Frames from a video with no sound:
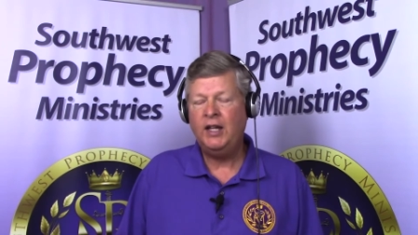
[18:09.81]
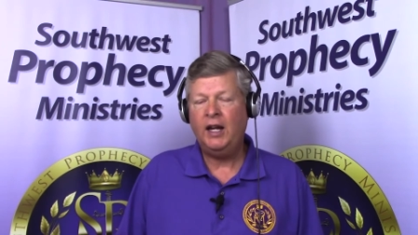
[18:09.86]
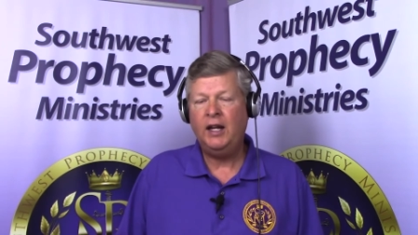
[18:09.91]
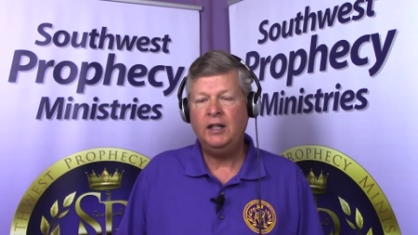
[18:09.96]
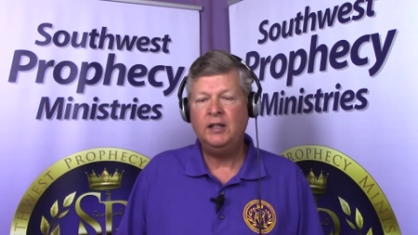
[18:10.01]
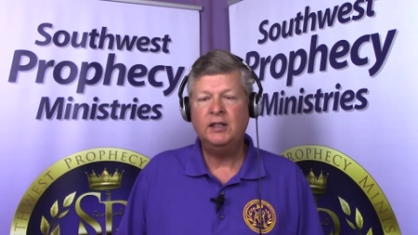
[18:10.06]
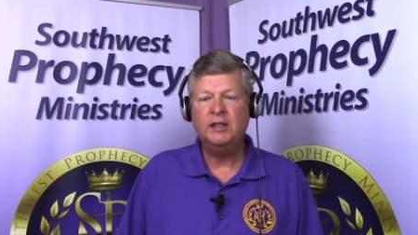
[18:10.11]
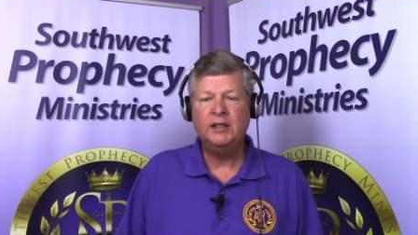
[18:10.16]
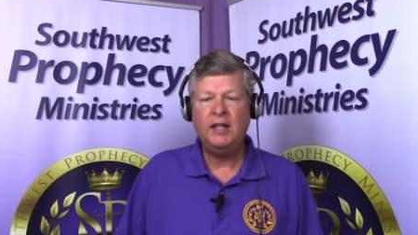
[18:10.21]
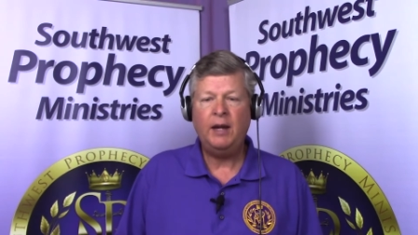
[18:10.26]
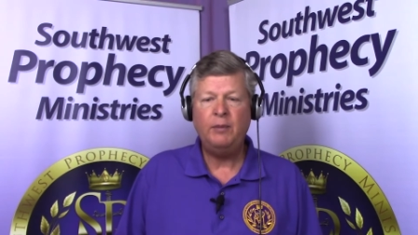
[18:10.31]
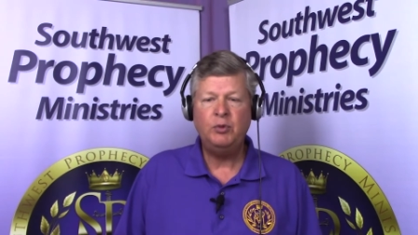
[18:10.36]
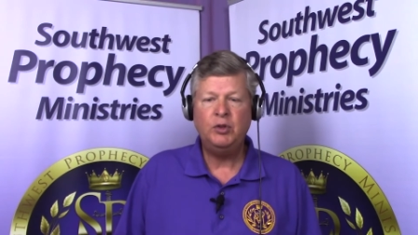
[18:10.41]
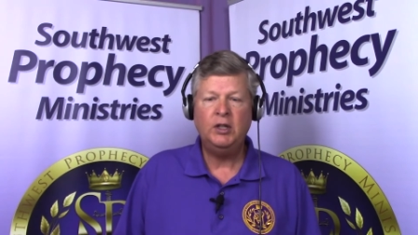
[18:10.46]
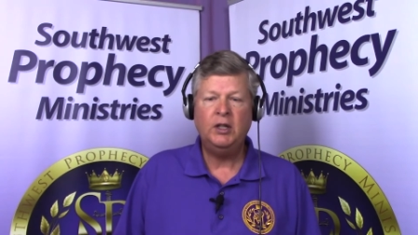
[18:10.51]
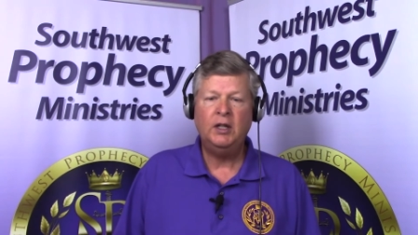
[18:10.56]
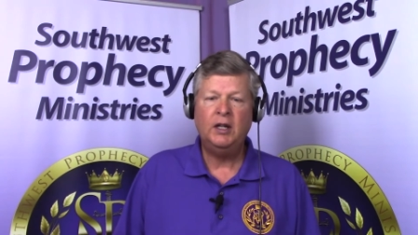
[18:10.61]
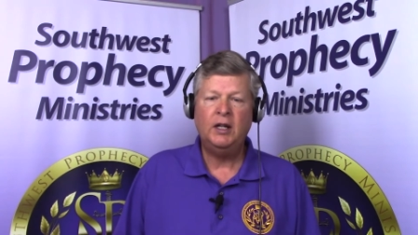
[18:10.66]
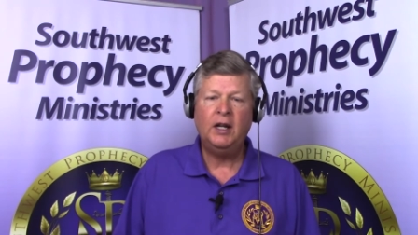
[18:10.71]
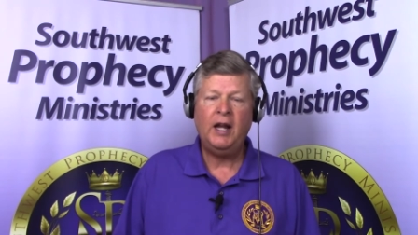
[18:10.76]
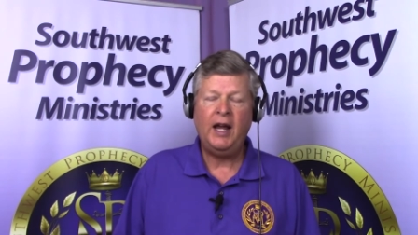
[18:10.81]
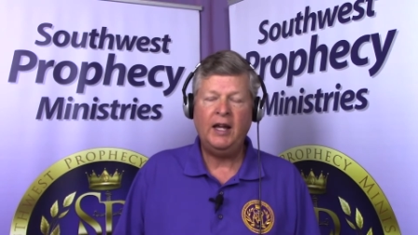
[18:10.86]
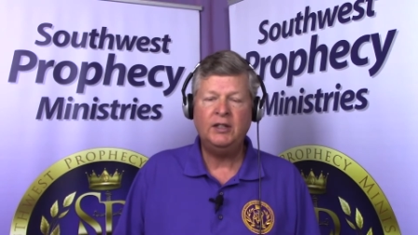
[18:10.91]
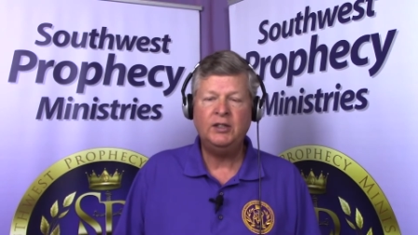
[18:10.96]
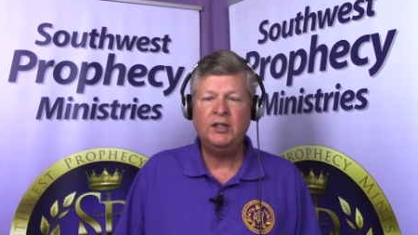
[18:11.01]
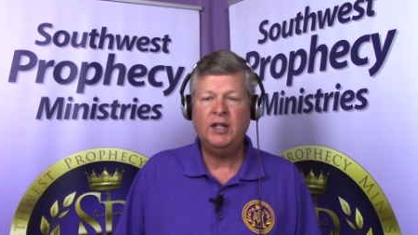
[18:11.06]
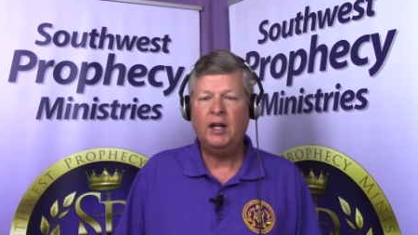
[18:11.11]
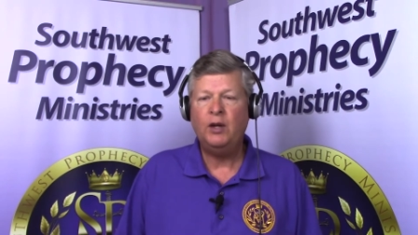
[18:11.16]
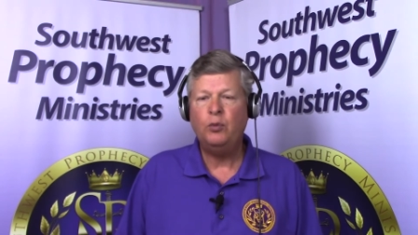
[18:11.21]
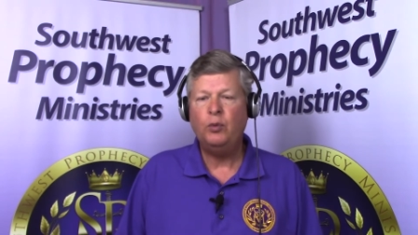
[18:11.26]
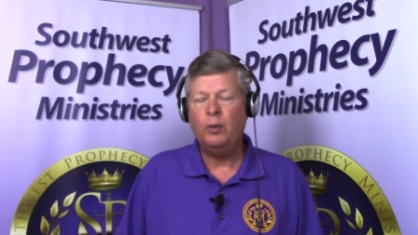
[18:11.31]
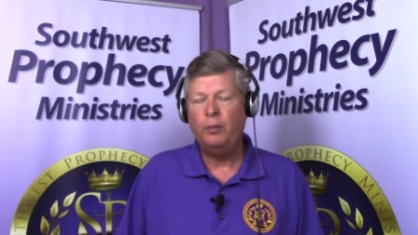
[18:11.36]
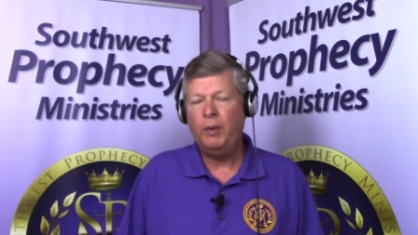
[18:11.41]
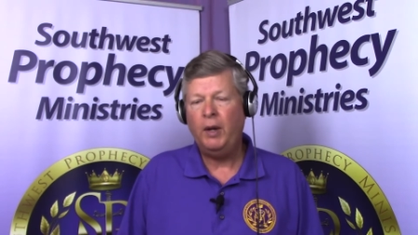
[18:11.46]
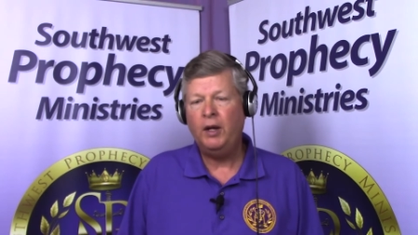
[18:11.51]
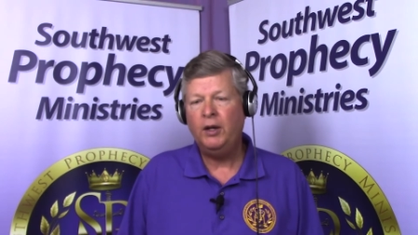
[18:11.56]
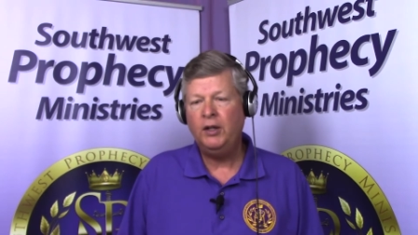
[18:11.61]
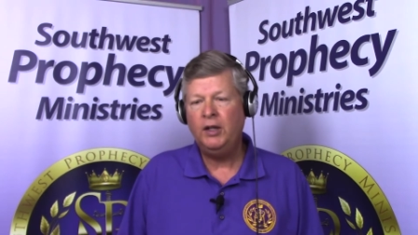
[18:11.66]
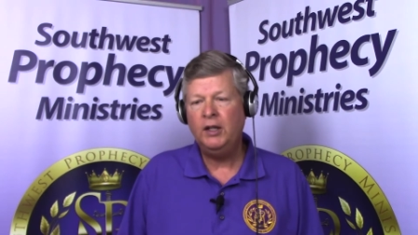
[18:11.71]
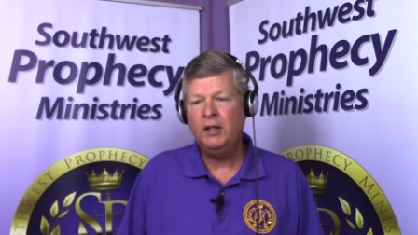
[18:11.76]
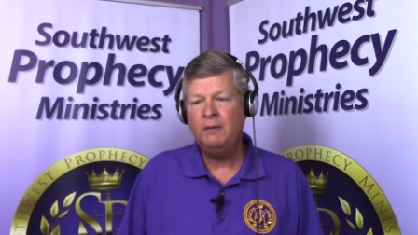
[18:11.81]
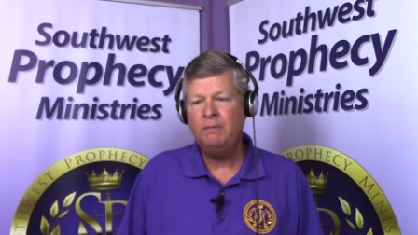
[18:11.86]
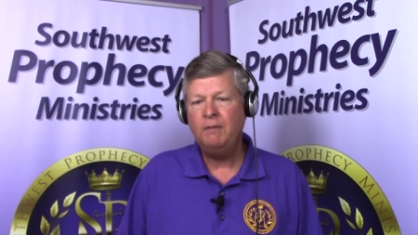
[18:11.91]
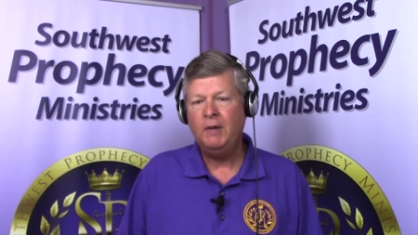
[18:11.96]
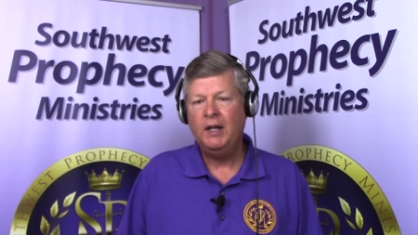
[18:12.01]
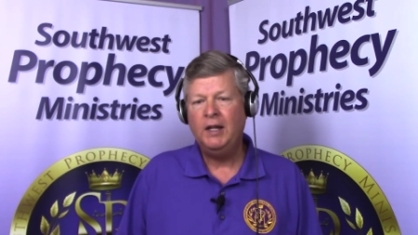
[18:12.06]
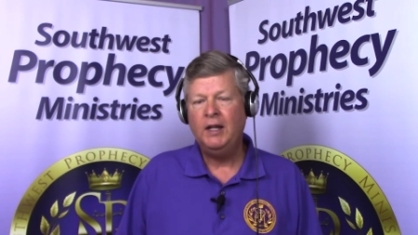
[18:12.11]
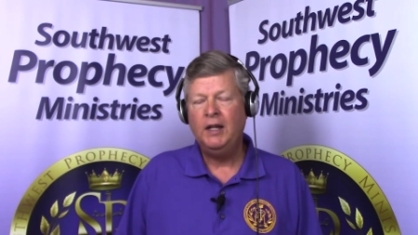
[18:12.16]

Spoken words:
day deception, a last day rebellion